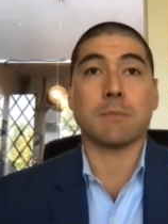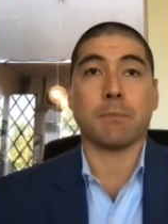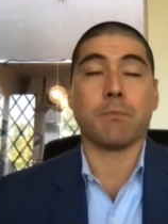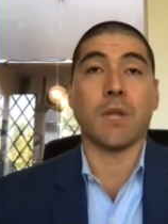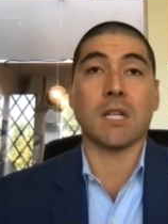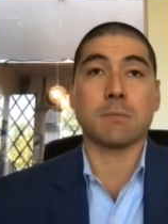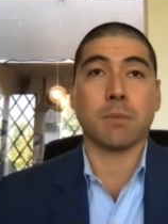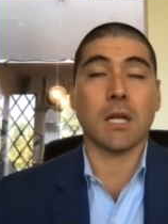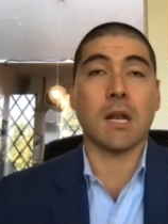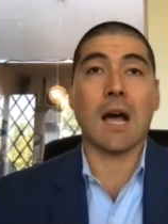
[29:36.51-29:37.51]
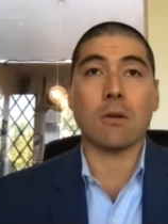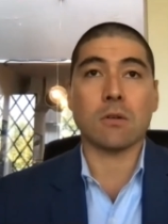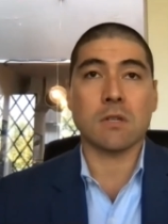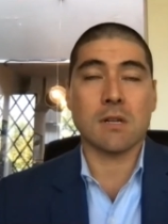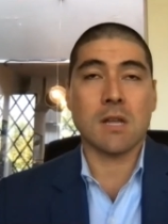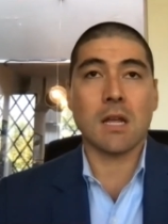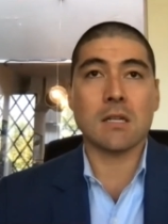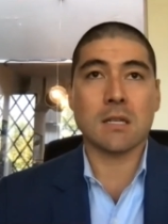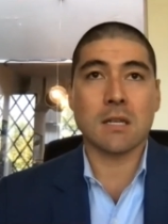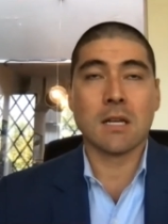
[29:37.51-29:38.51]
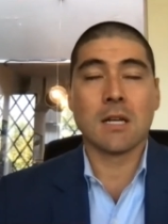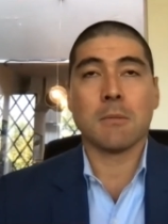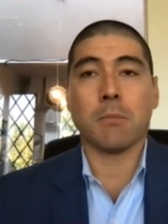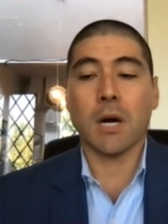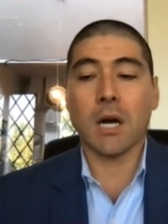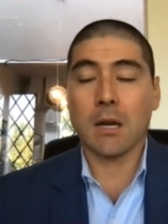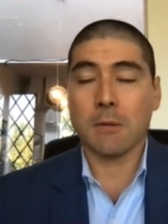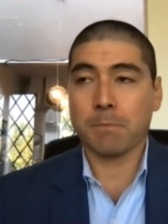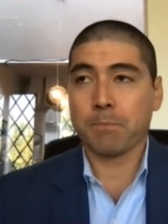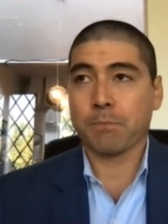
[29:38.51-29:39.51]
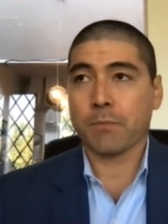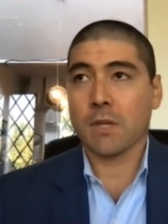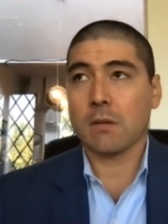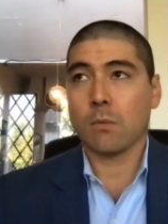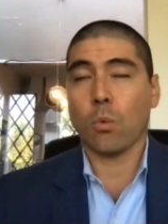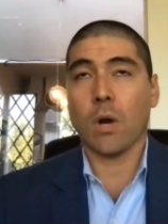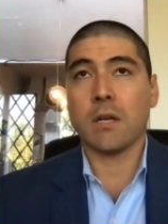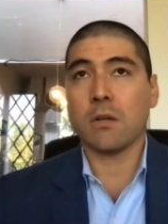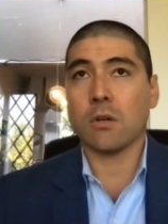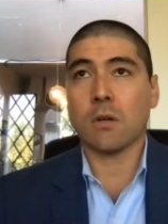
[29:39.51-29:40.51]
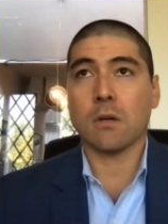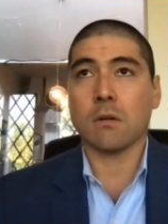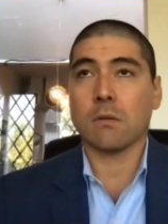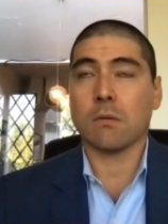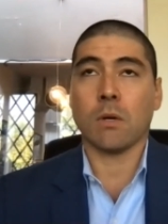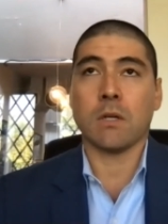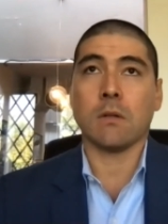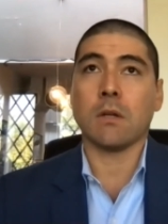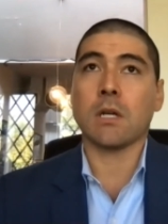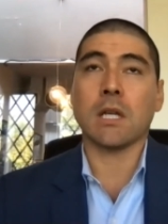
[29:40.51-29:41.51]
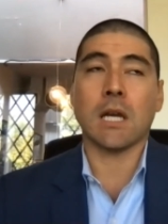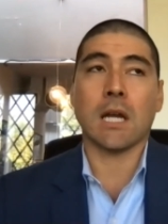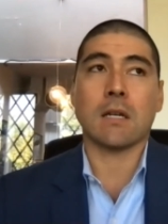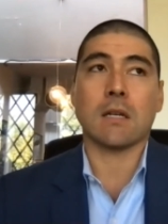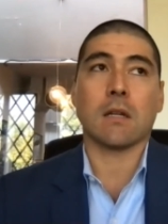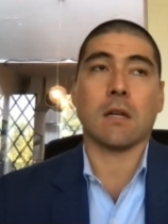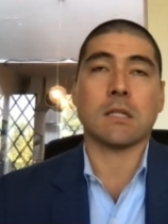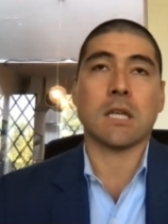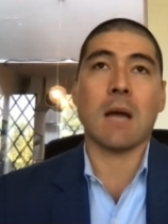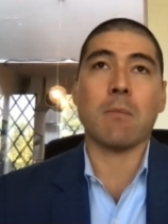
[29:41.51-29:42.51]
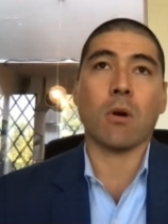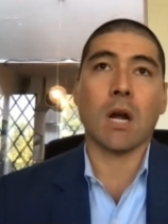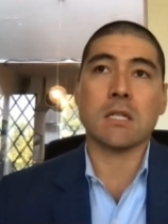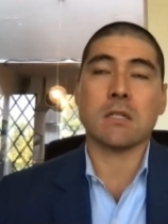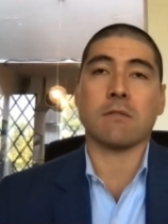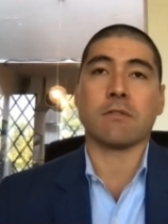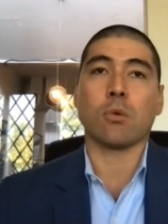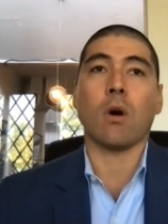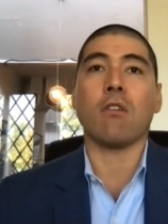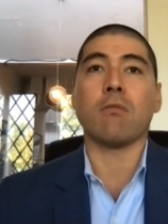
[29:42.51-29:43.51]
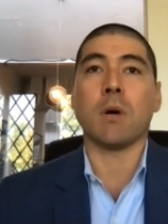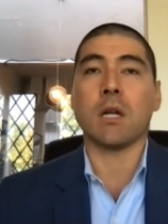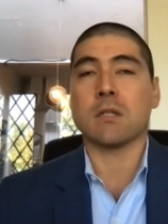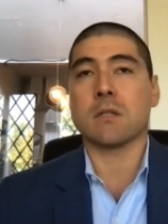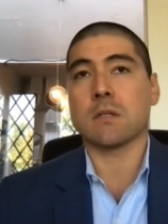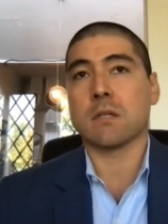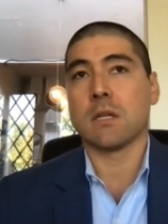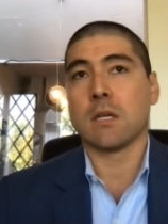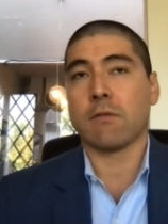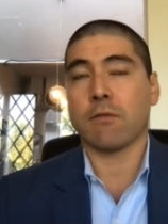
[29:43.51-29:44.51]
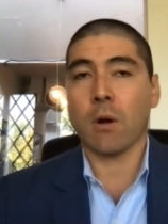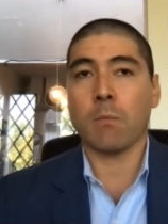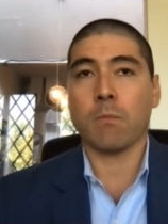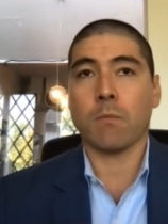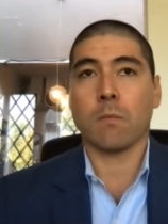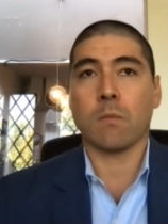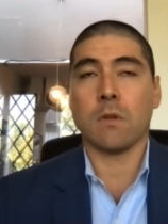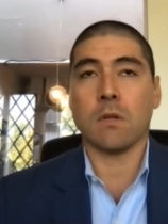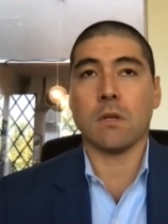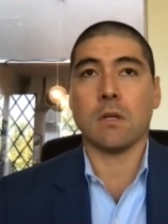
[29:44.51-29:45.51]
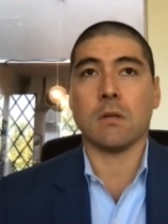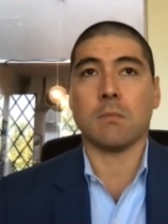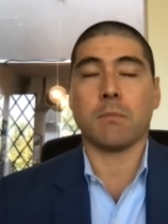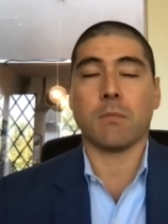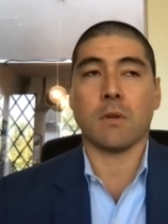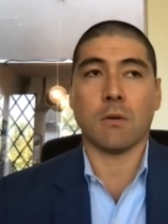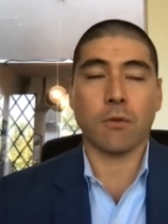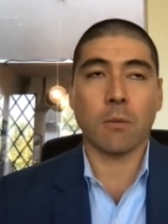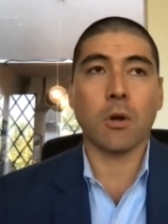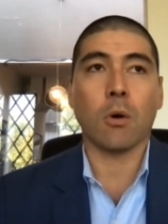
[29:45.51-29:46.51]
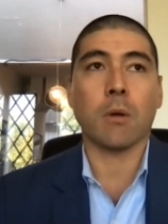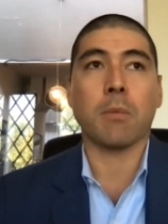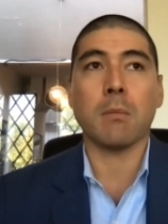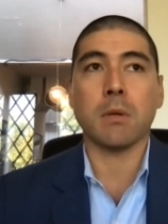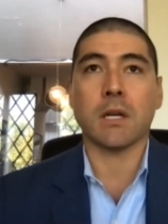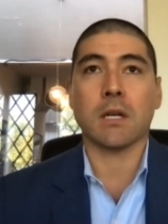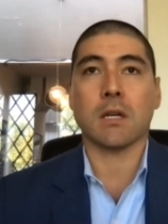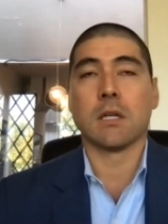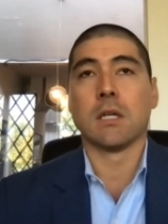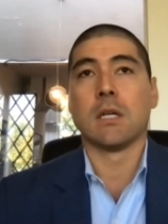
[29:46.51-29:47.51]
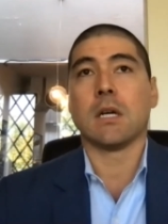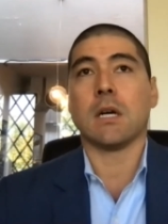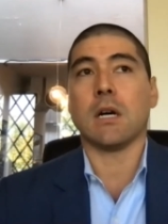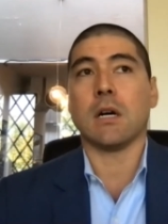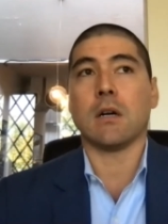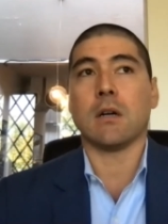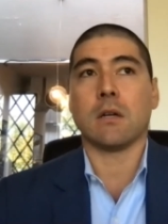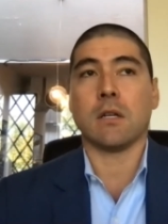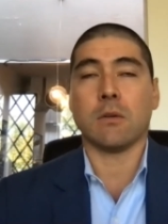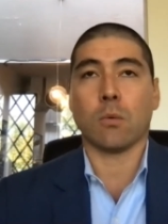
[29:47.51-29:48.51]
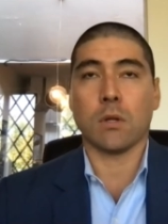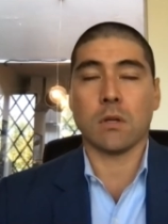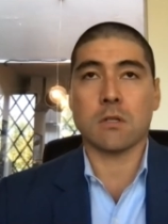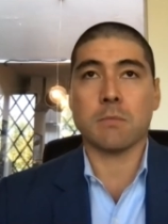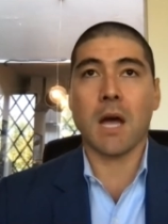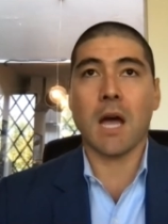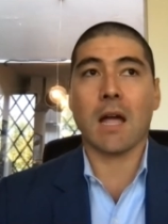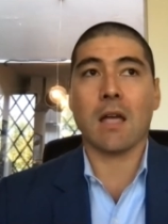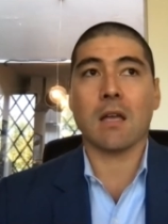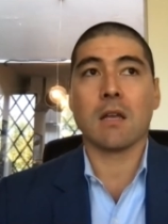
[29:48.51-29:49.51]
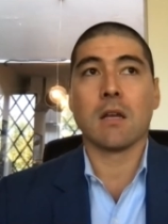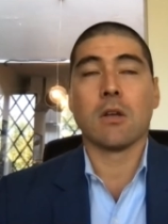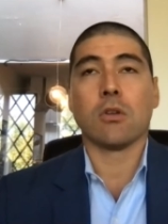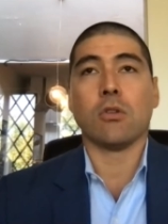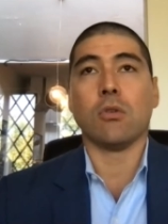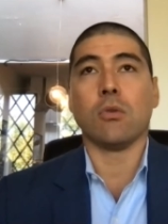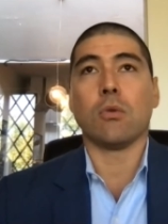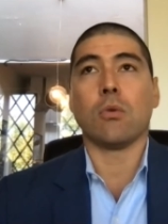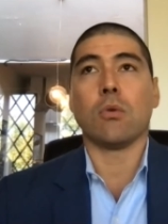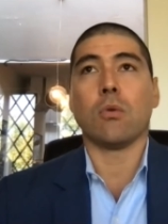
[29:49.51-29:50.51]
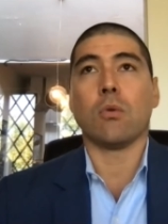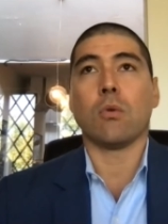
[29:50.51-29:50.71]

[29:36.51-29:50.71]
that's played out to date, but when you're looking at a time horizon of 12 months from from going public with your SPAC, you